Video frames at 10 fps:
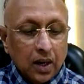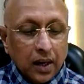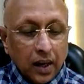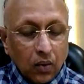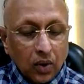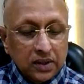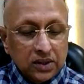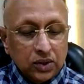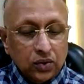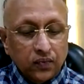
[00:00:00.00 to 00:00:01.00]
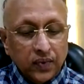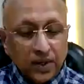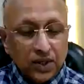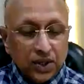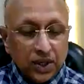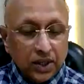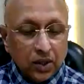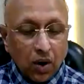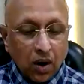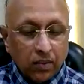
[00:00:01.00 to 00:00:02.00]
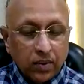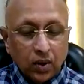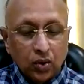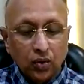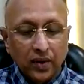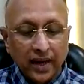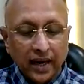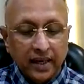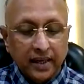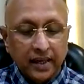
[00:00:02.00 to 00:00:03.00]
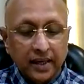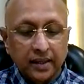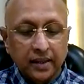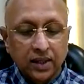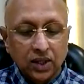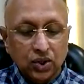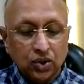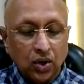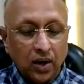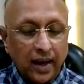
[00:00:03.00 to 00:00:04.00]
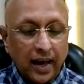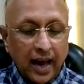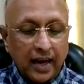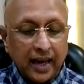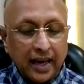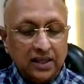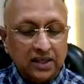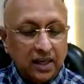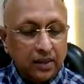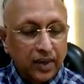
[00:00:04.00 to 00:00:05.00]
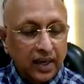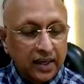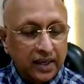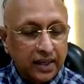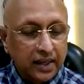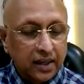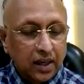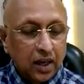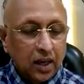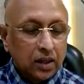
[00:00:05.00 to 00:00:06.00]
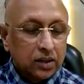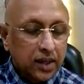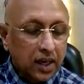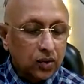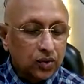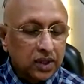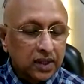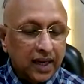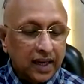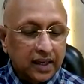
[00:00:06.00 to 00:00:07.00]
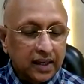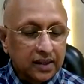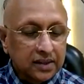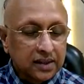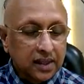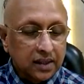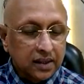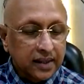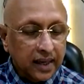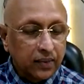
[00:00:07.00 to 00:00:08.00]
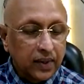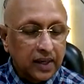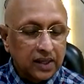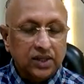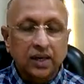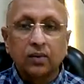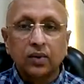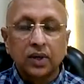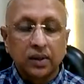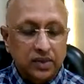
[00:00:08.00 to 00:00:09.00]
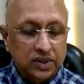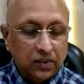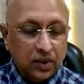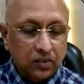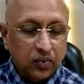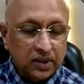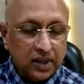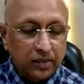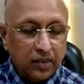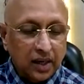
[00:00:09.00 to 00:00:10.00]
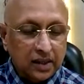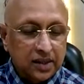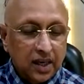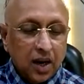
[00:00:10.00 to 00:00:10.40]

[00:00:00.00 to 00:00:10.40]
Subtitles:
He wants to finish it off, to eradicate, destroy and exterminate it. Delusion that he is the devil. Stramonium is given for 3 months.